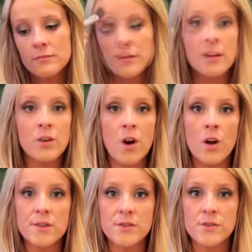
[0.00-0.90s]
You can
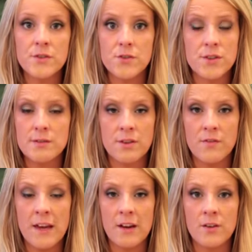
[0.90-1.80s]
also just use your
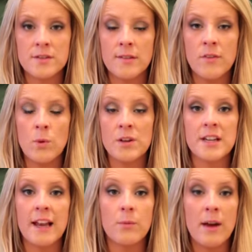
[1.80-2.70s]
fingers if you want to
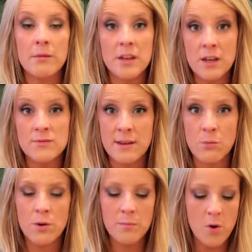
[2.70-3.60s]
get away with using
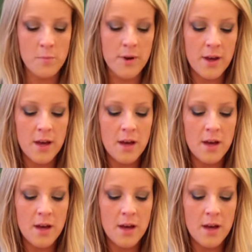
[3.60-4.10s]
one pump.